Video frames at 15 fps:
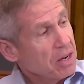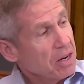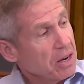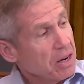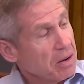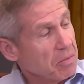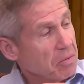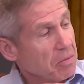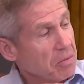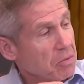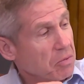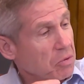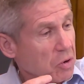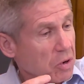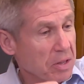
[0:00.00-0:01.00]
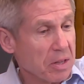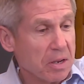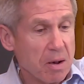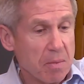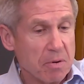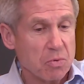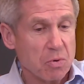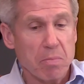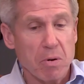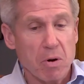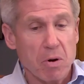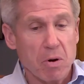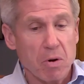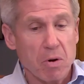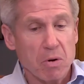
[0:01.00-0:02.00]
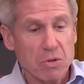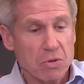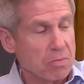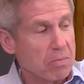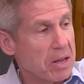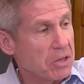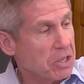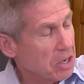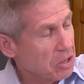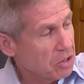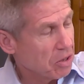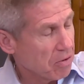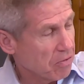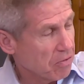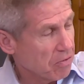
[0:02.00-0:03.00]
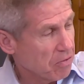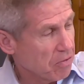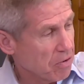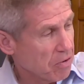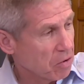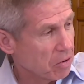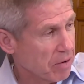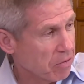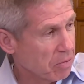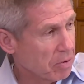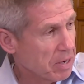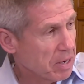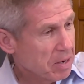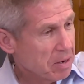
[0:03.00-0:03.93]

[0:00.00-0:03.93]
Certainly the companies were bolstered by the changes at the federal level,